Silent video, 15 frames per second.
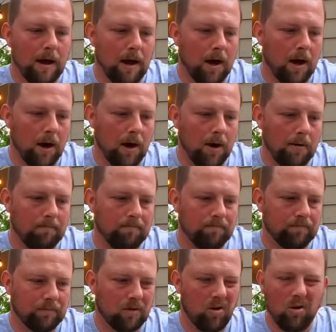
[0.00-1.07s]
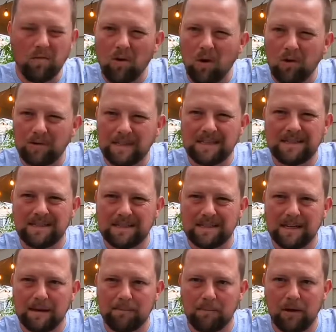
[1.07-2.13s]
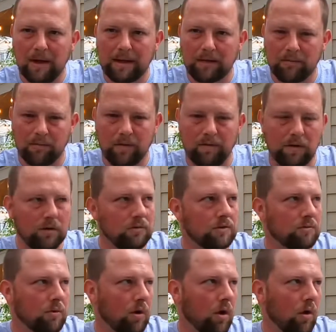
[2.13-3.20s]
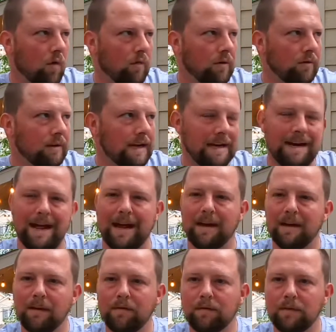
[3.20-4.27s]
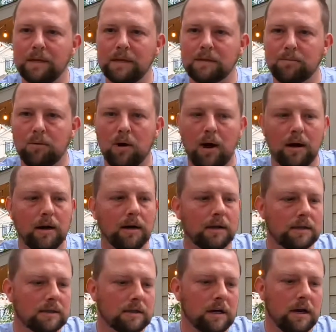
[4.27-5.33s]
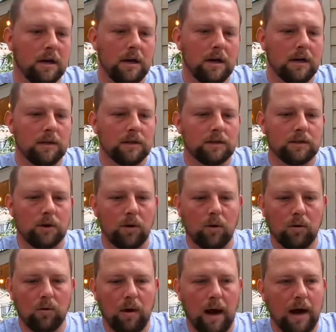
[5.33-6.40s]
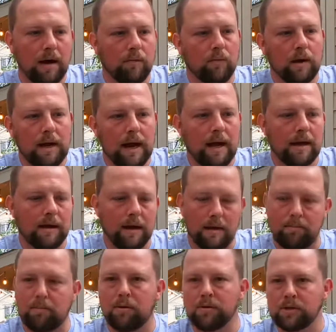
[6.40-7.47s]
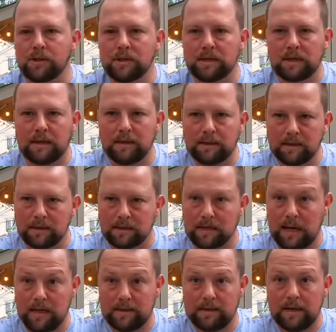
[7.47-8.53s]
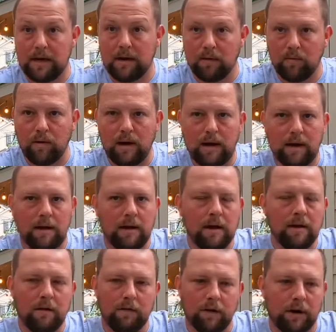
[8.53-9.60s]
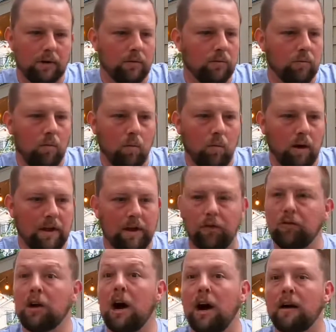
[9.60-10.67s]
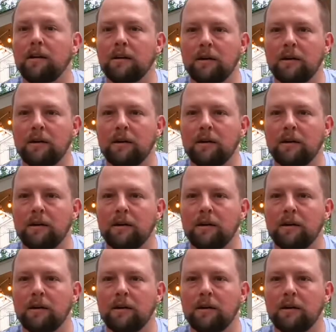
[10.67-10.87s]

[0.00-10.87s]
Overall, didn't seem like the reviews were overly negative for these products. So I went ahead and I purchased the skates anyway. Figured, why the hell not?